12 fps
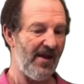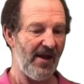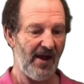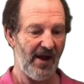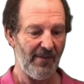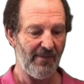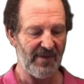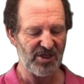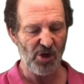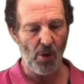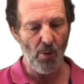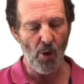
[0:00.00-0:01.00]
It's
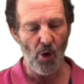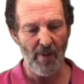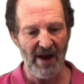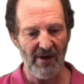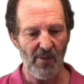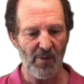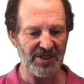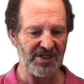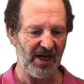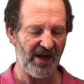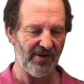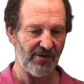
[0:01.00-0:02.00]
got warm air on one
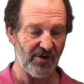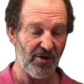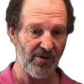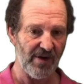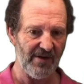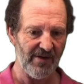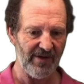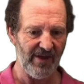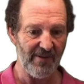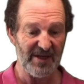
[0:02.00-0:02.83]
side or cooler air on the other,